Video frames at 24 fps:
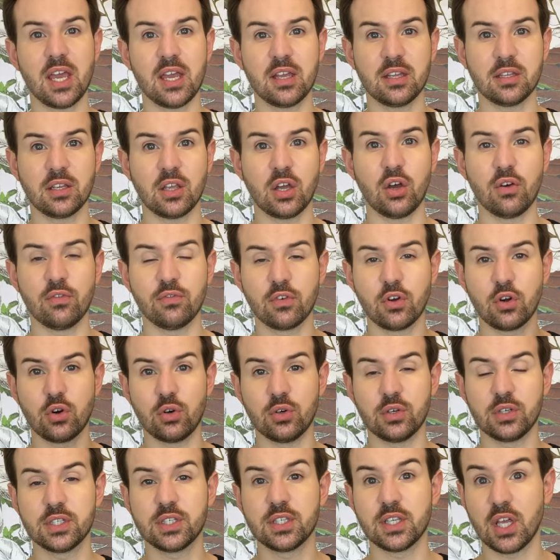and of
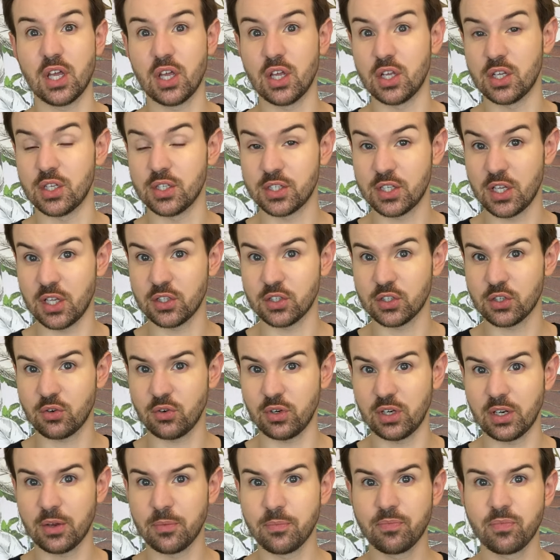course,
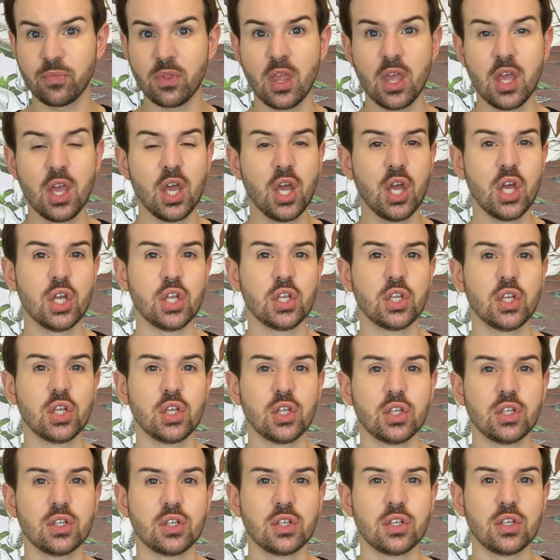sunscreen.
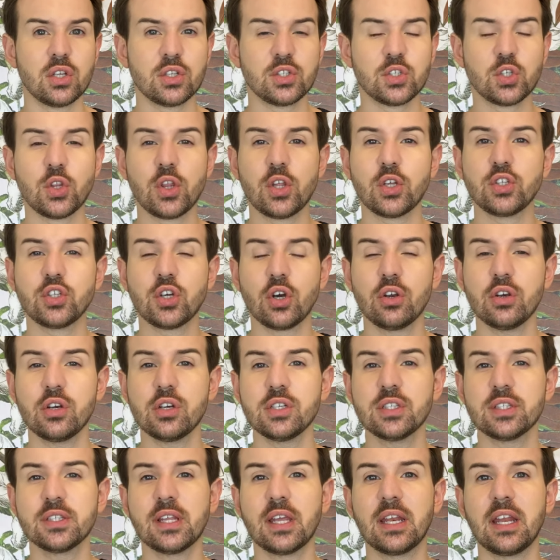So the
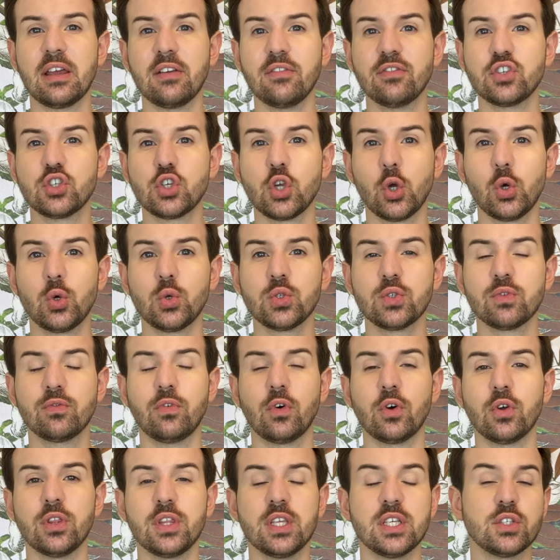toners that I've chose
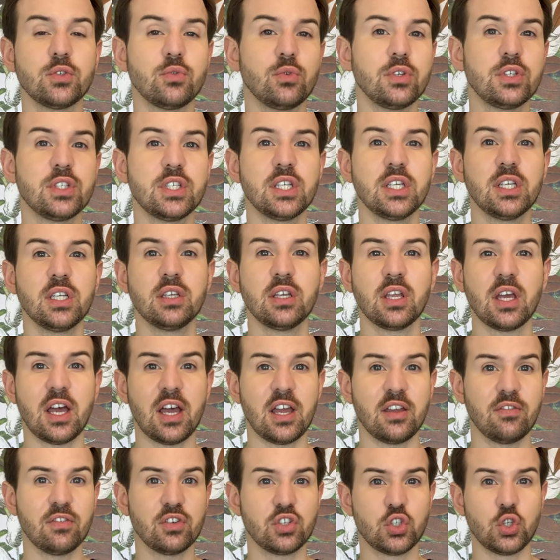for this routine,
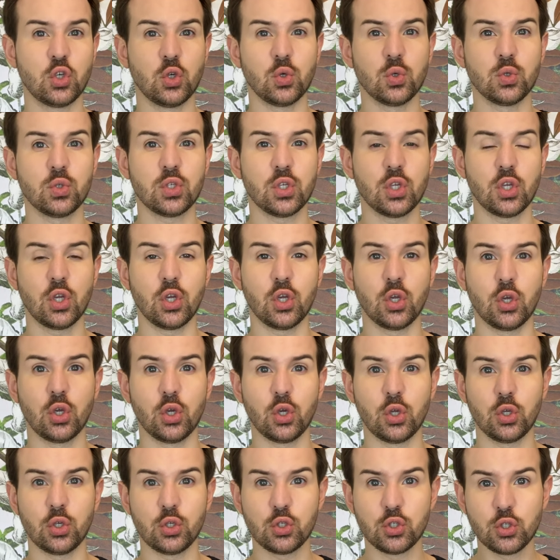I've chose
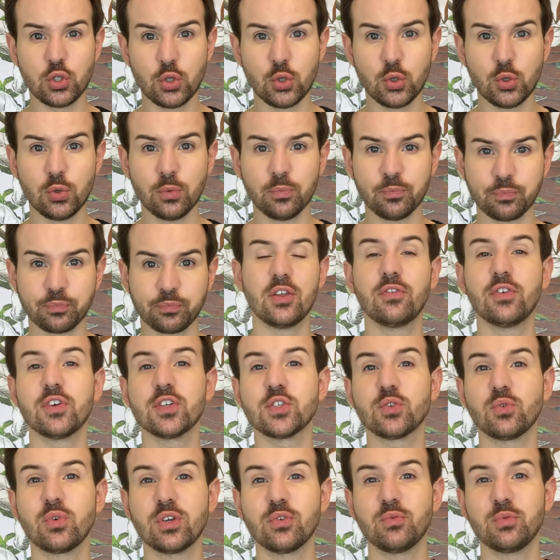two. The
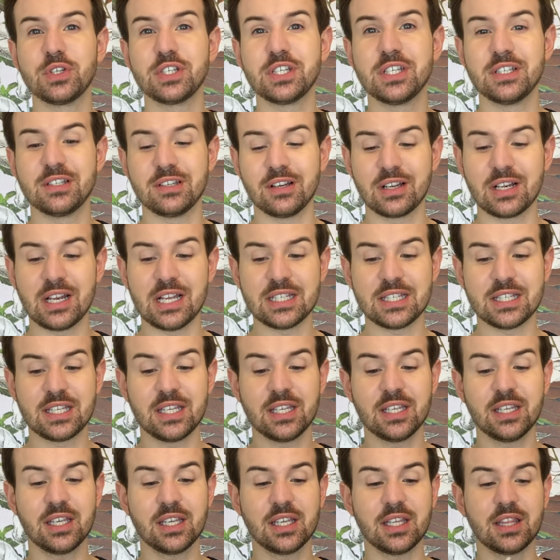first one, which is a
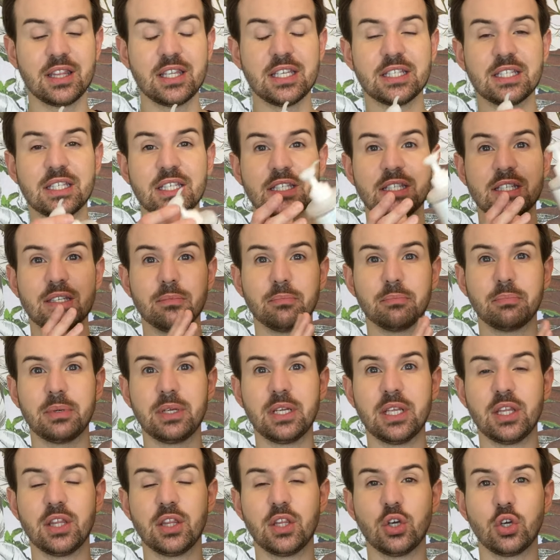classic, this is
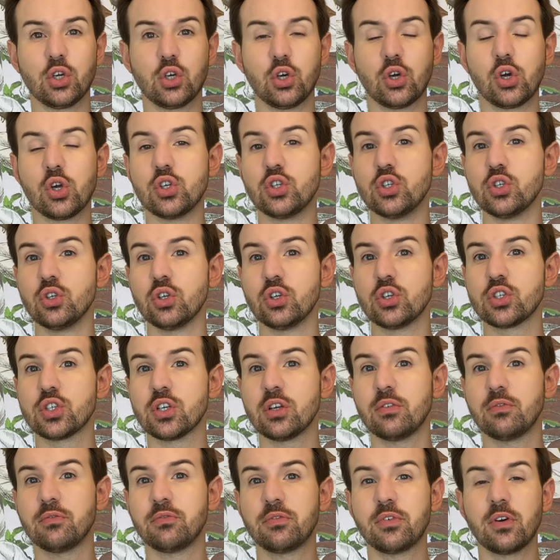simply the Coco Gym
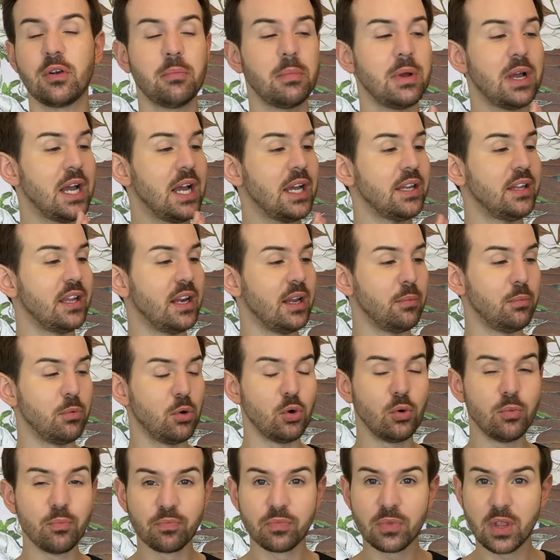Lotion from
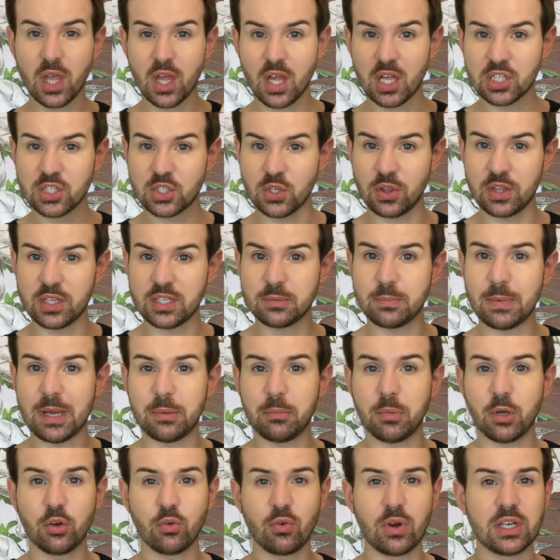Adelabo. So this bad
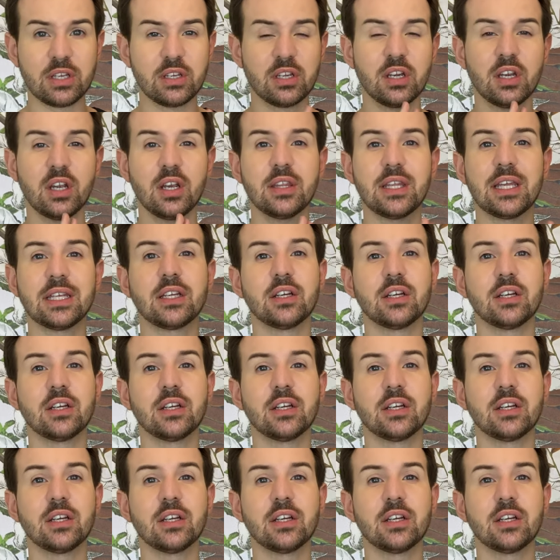boy right here that